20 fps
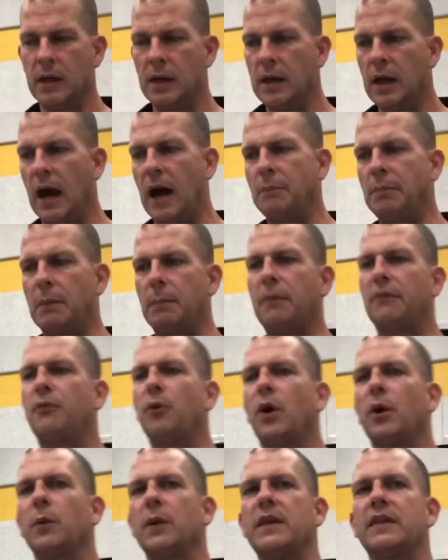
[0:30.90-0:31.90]
Uh, but
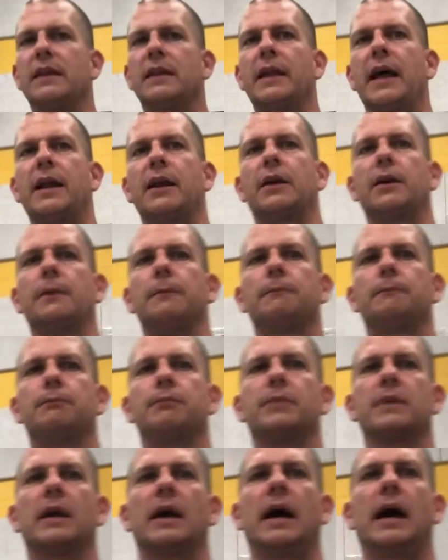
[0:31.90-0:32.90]
before I read the
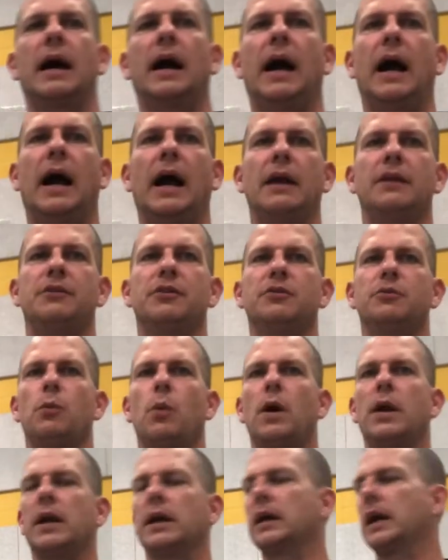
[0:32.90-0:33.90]
letter, uh, I just
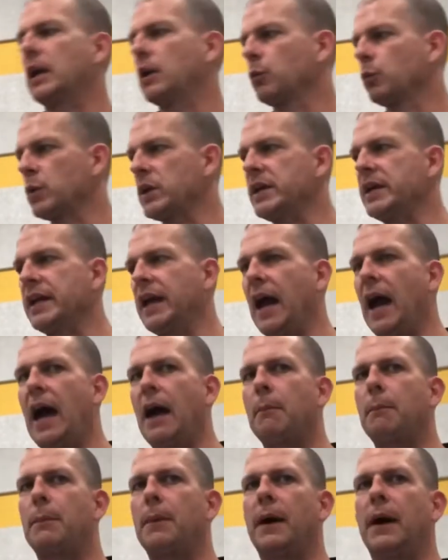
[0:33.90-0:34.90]
want to kind of
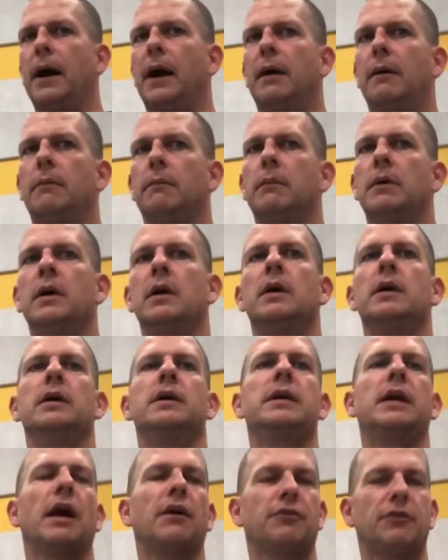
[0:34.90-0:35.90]
recap. Um,
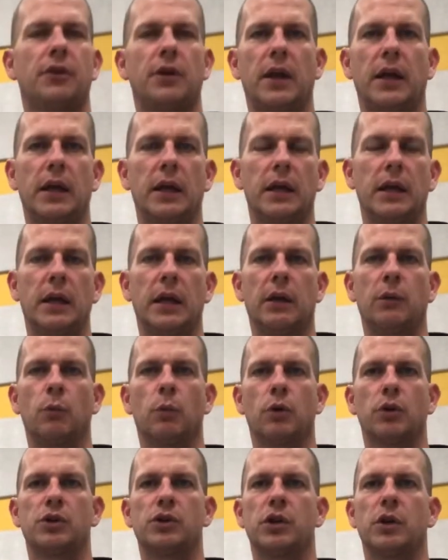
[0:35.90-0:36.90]
yesterday in
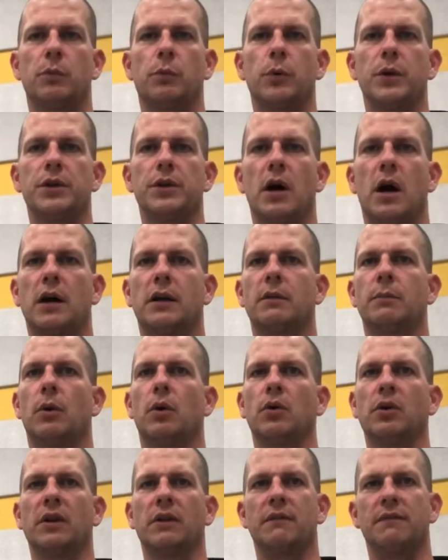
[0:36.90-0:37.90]
worship, we talked
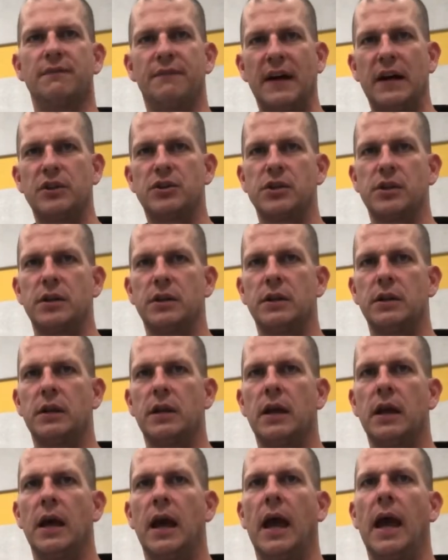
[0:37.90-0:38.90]
about confession
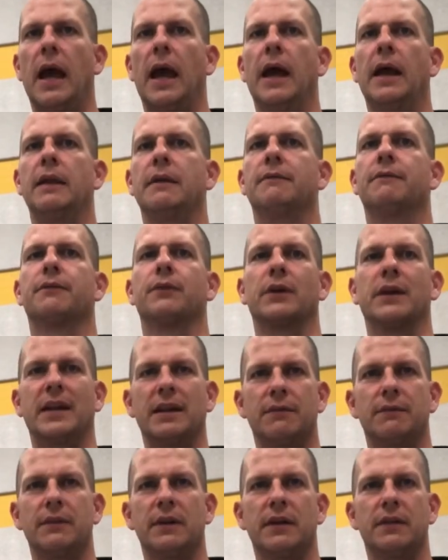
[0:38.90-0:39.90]
and
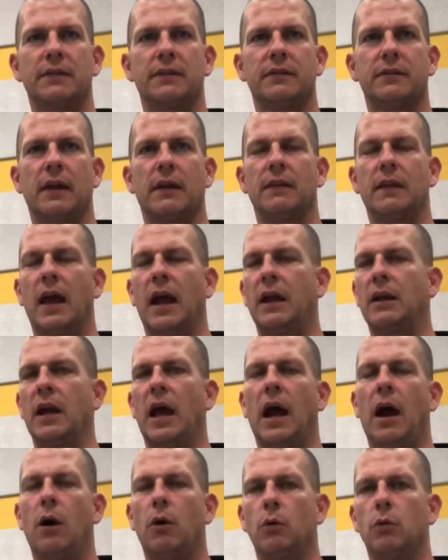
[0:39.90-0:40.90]
forgiveness and, and
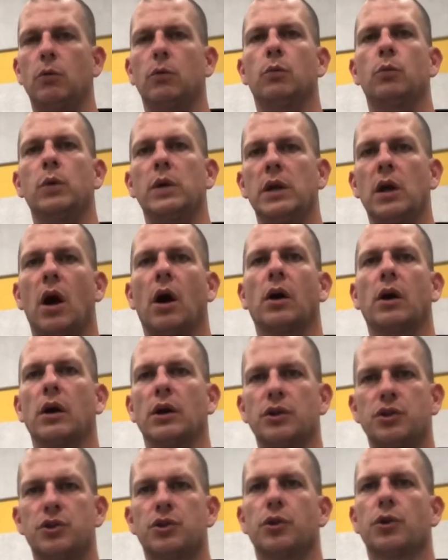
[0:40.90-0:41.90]
how we are
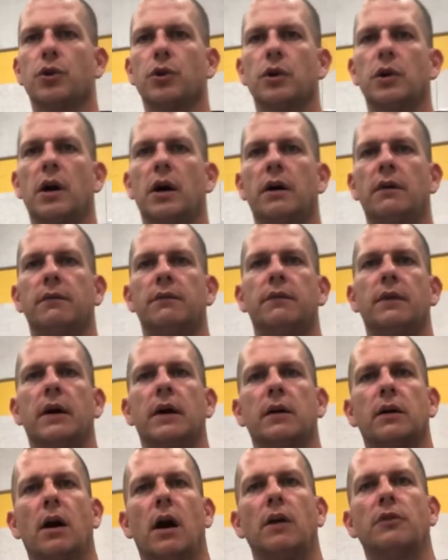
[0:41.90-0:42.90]
assured of
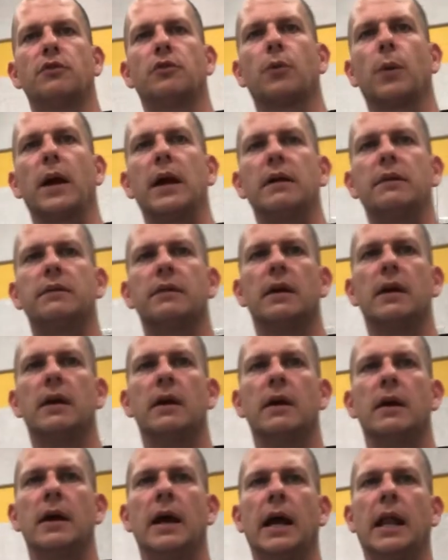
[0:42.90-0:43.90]
uh, God's grace.
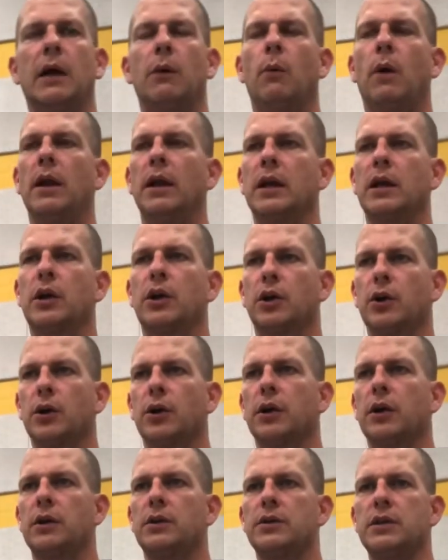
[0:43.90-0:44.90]
And I want to
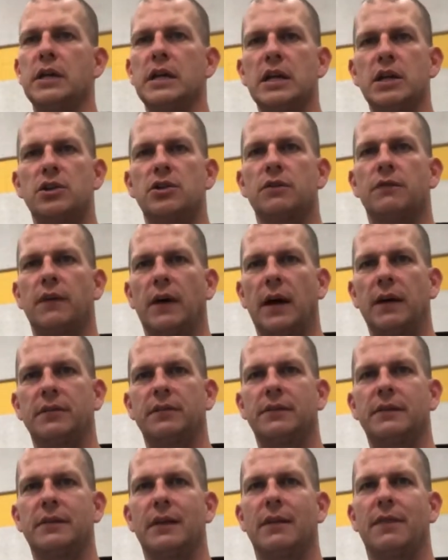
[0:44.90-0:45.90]
encourage each of
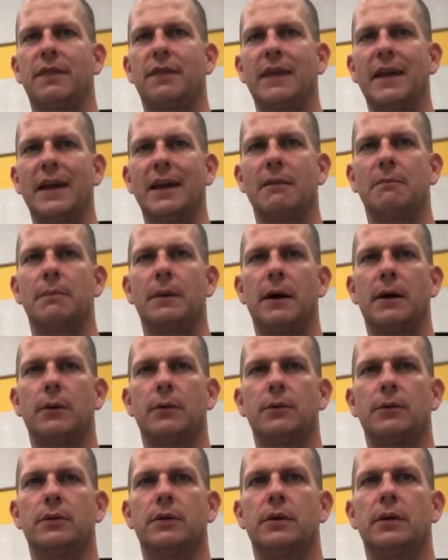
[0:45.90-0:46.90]
us to think
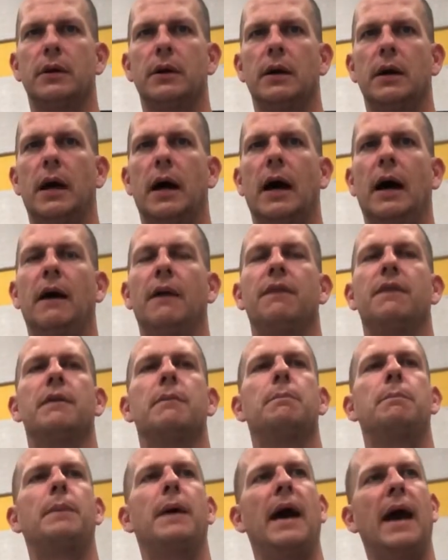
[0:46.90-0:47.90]
about uh, the
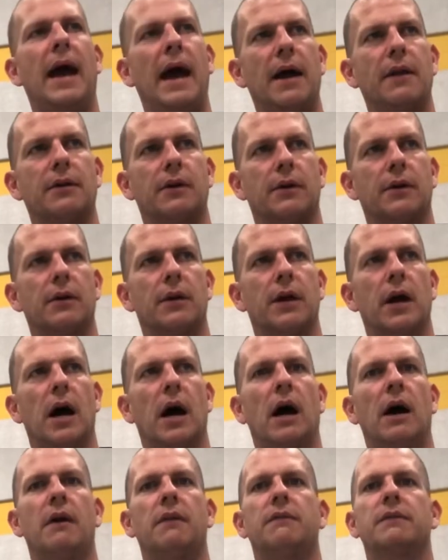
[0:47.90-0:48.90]
pattern
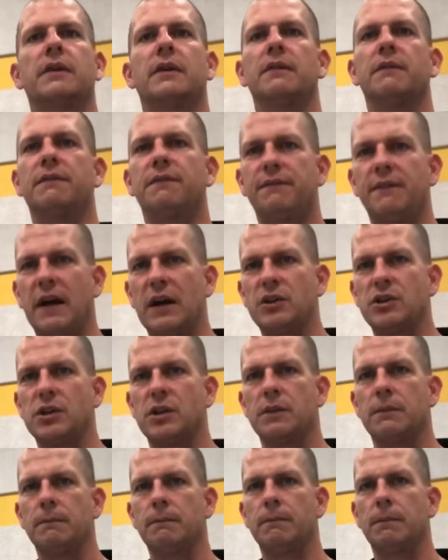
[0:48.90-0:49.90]
of
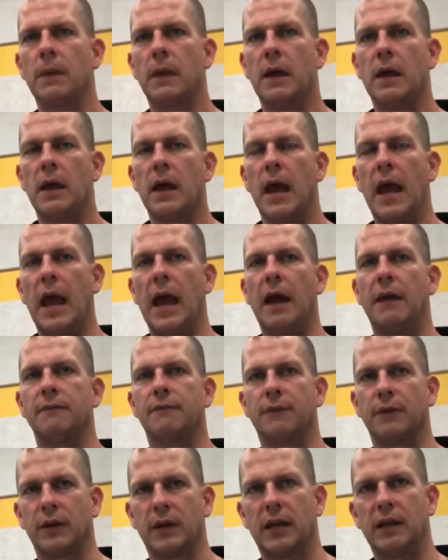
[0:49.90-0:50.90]
confession and
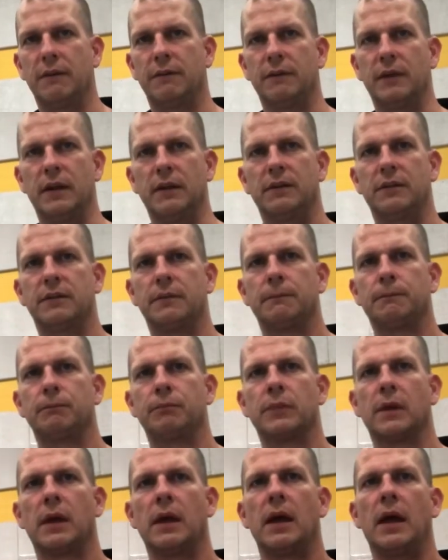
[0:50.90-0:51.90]
forgiveness,
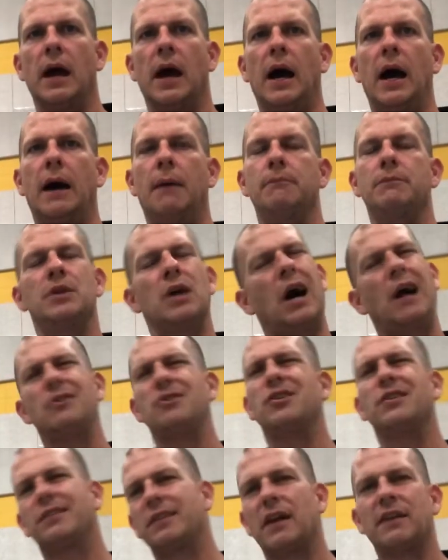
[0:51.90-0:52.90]
um, not
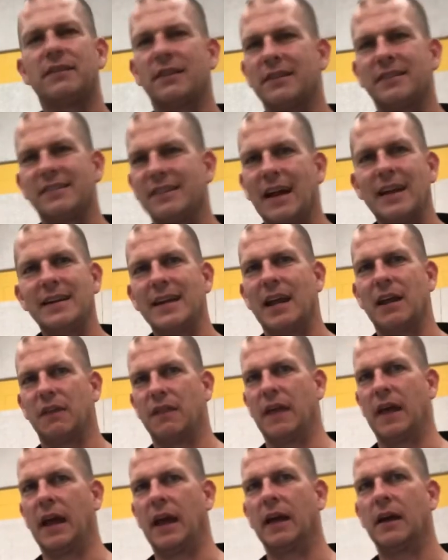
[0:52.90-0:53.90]
just as a Sunday
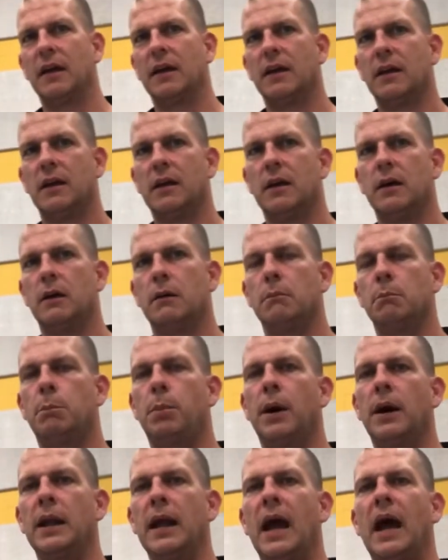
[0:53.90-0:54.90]
thing,
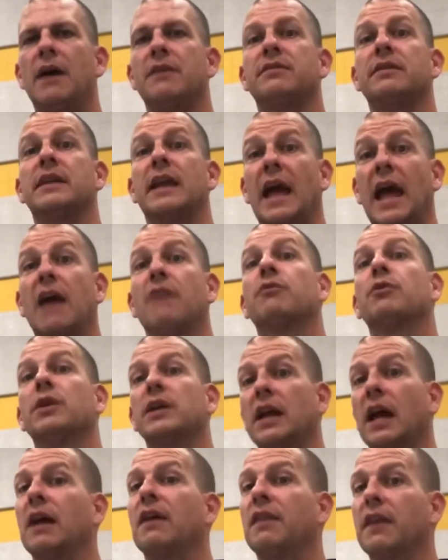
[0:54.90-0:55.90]
but as an
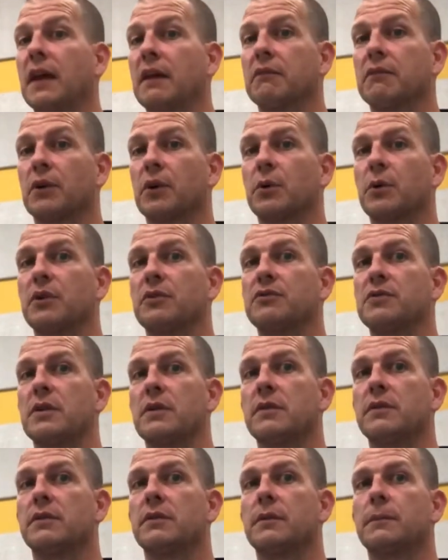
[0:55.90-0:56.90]
everyday thing for
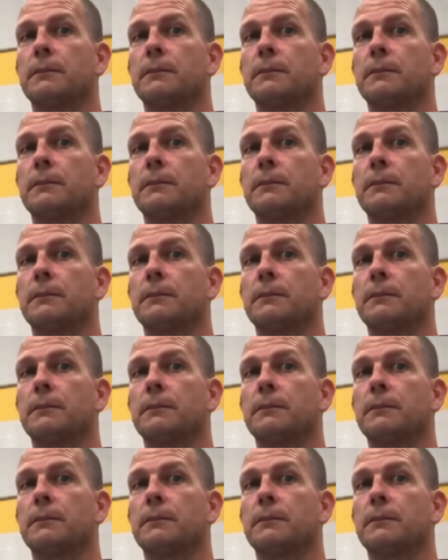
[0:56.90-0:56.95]
Christians.